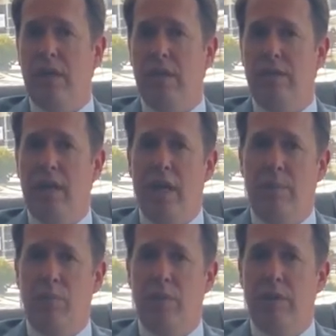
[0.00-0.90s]
uh, to
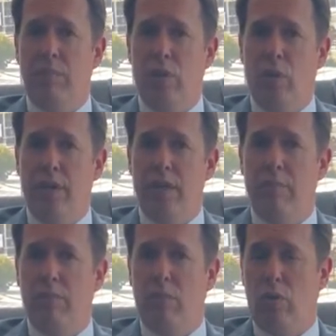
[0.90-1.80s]
help with
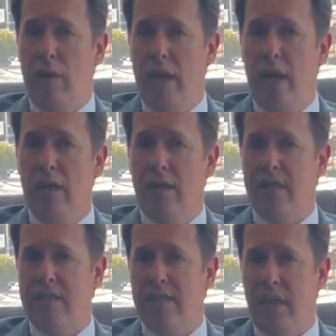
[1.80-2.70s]
employee morale
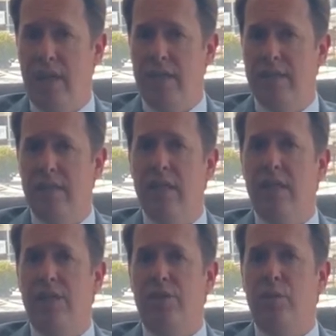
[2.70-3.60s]
and anxieties
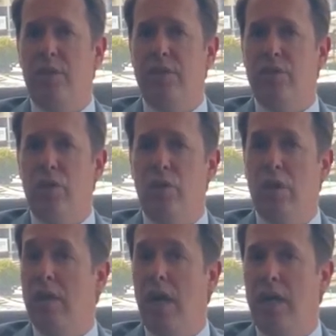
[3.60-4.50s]
is do an
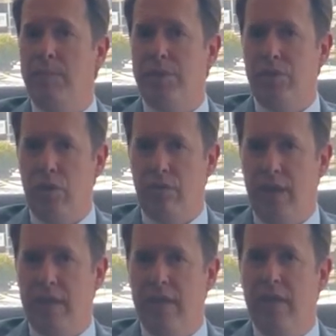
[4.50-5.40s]
internal anonymous
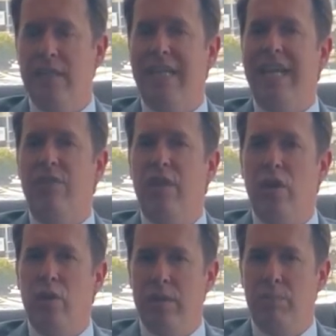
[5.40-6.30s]
survey to get
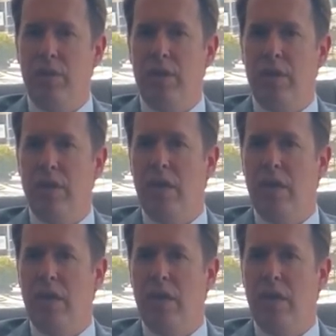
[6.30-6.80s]
their input